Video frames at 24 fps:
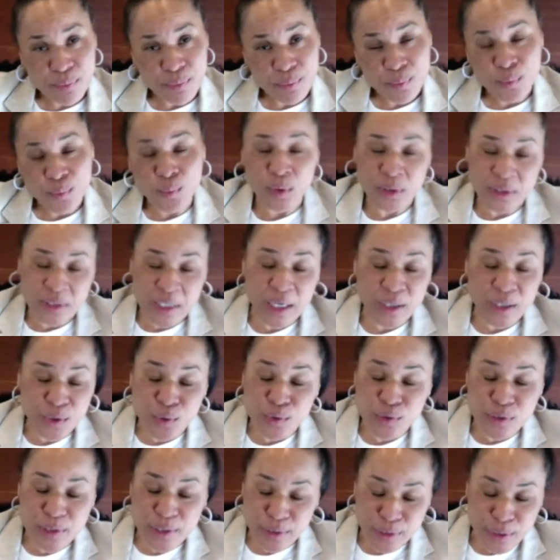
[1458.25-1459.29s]
which I
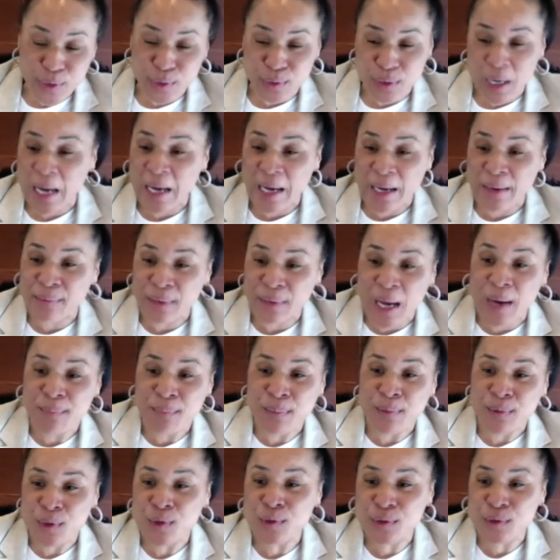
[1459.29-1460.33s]
usually do. I,
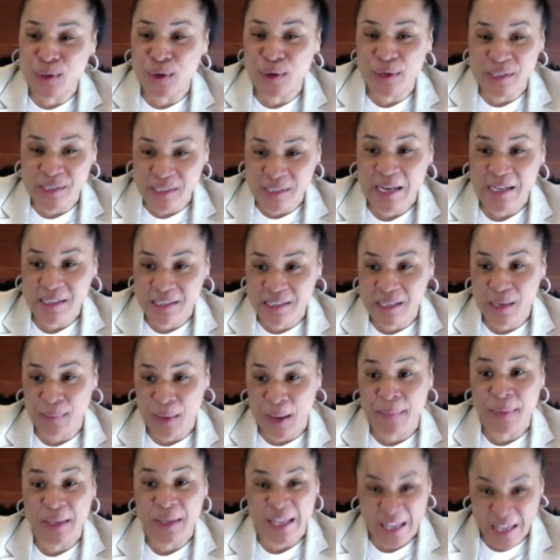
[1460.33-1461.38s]
am usually going to say something.
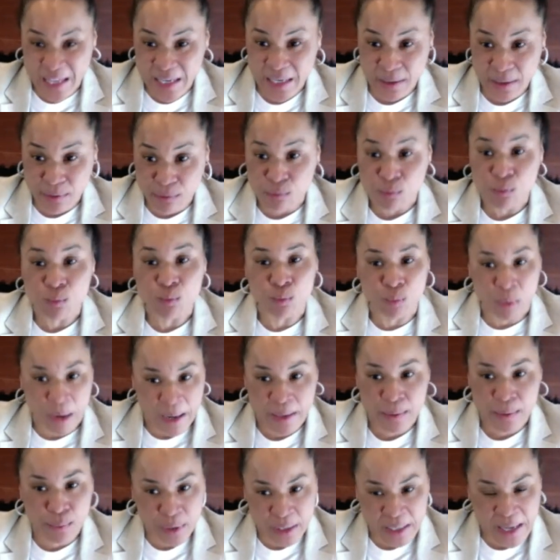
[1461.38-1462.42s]
I'm going to hit it
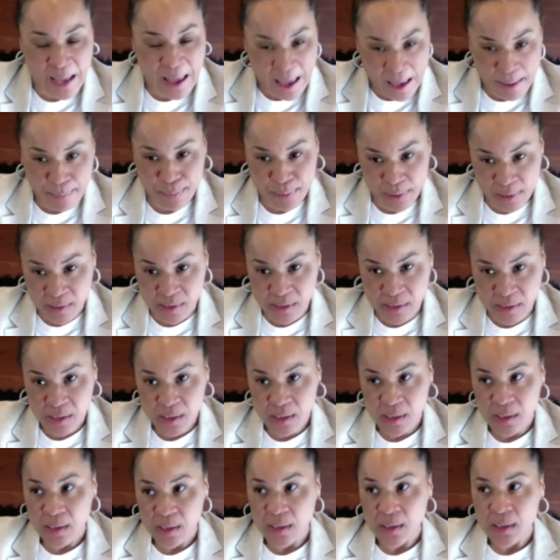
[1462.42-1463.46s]
right when it happens.
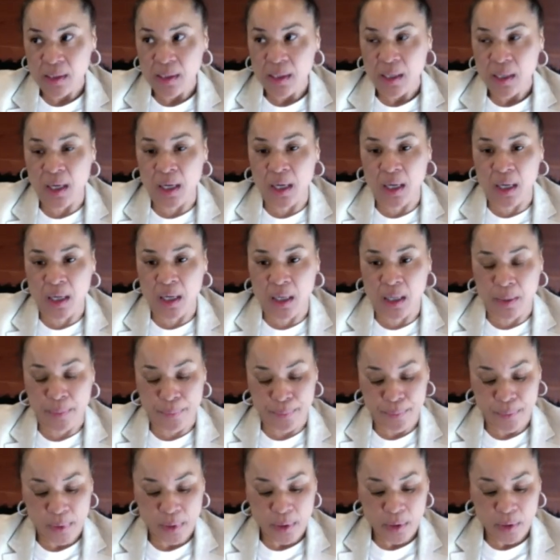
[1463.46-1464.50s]

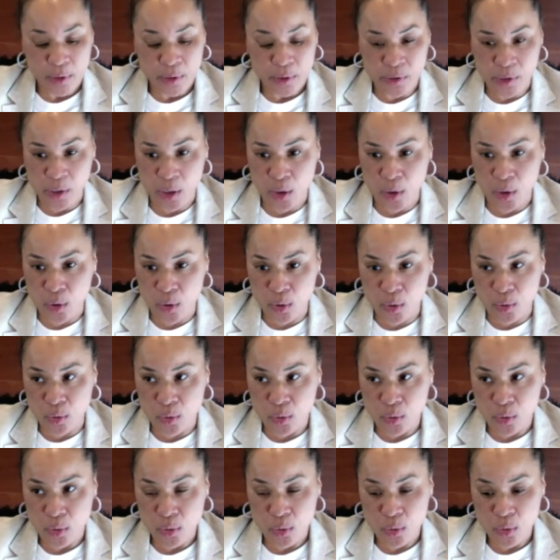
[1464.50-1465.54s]
Um, so,
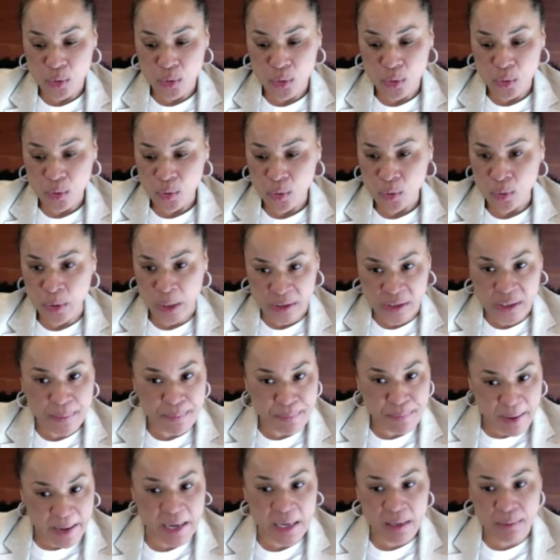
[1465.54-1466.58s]
because it
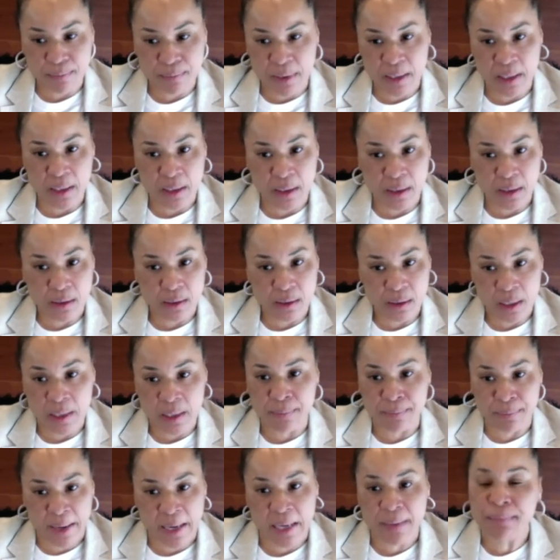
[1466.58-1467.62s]
made me, it
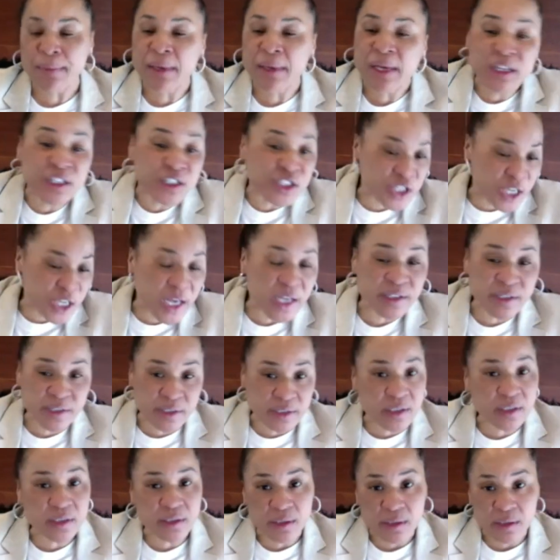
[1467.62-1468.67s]
made me
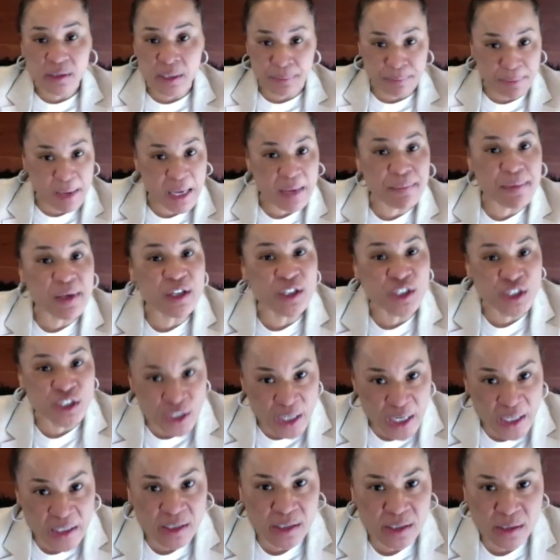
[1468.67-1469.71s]
adjust. It made me
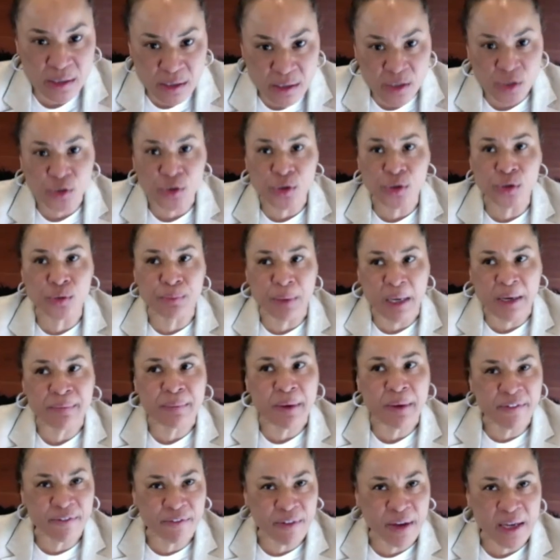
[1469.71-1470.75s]
adjust to my,
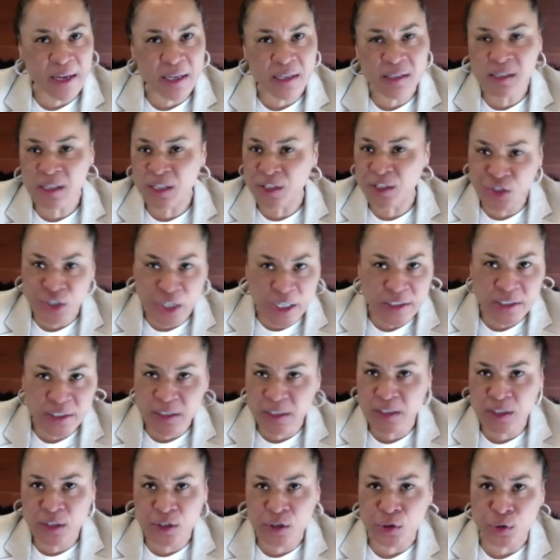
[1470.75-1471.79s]
my face,
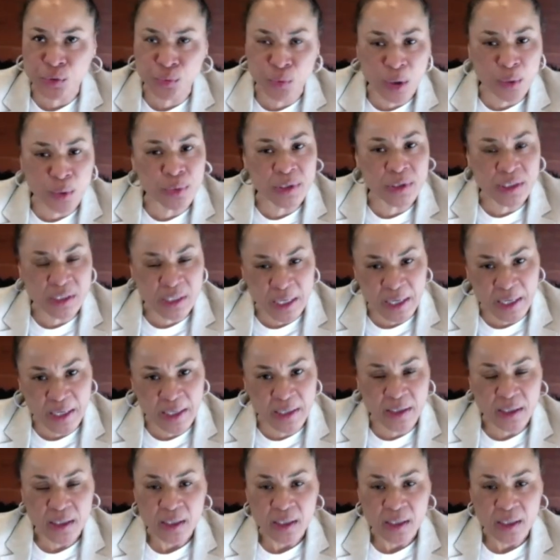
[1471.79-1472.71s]
adjusted to what was said.